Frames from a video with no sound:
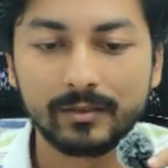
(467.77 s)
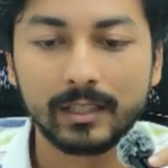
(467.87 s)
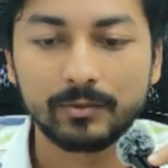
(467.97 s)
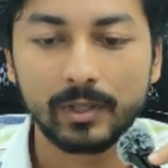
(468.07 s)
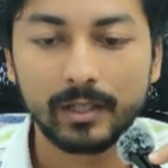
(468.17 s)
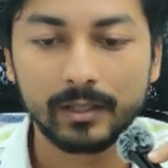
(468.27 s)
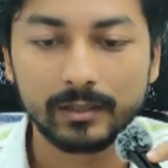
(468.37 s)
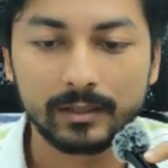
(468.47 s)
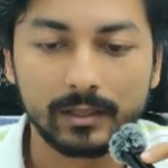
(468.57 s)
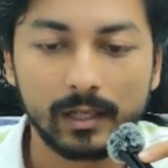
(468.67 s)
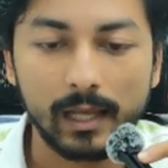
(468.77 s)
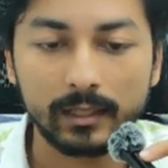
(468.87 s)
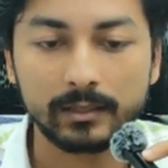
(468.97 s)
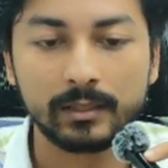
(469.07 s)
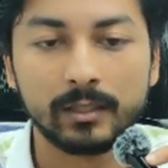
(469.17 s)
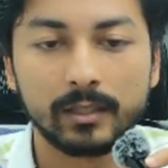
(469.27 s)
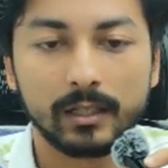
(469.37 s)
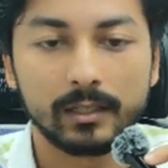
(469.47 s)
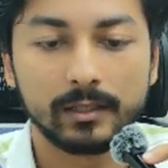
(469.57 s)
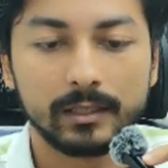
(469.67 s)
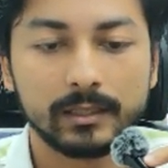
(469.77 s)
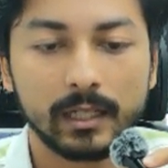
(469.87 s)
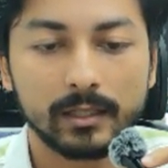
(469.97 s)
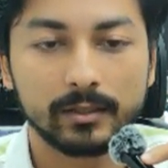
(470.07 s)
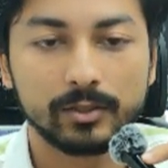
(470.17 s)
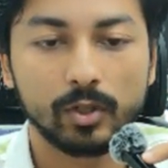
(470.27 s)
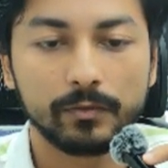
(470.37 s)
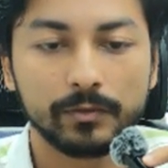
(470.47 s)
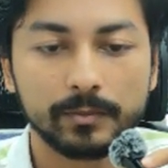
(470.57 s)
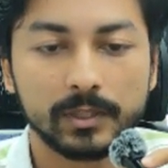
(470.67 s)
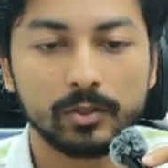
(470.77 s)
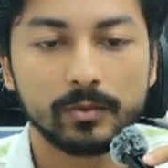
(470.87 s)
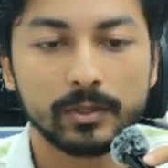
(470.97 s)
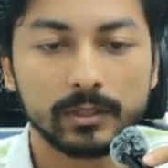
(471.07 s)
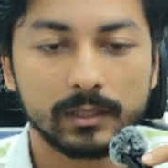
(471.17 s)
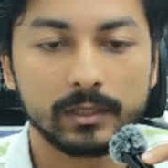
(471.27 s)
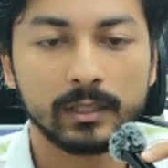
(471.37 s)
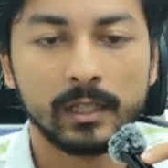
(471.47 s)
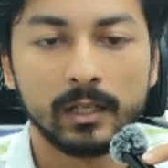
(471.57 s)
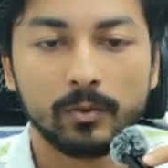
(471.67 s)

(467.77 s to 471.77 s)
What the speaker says: That's why it is in the last. And these are the top 50 universities